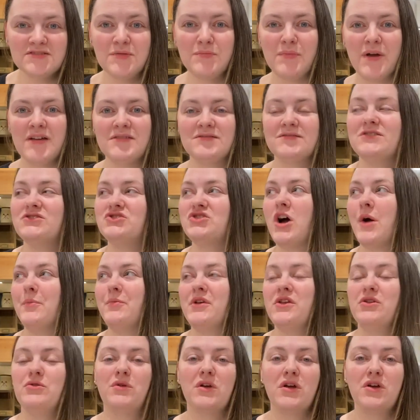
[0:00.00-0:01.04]
basket
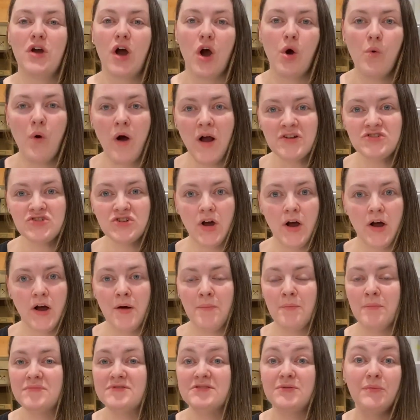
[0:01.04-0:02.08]
shopping. You can go watch
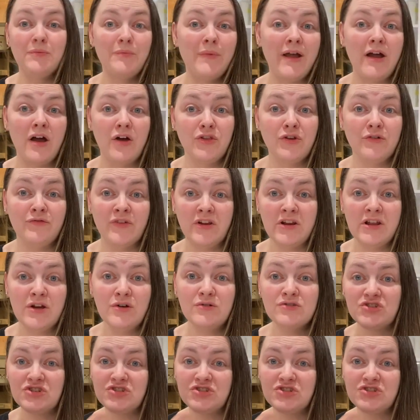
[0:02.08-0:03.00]
some of my other videos.